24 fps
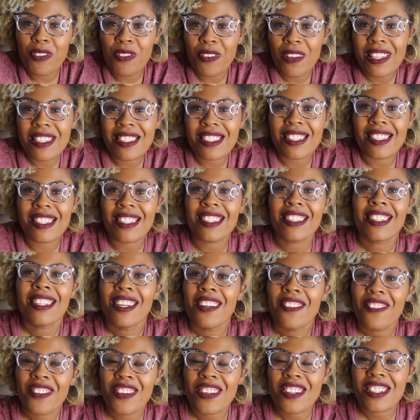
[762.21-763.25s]
fuzzy
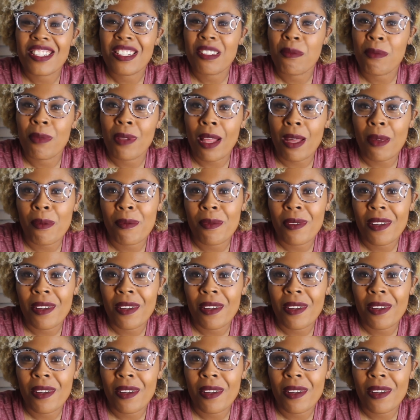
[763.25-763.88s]
version of Black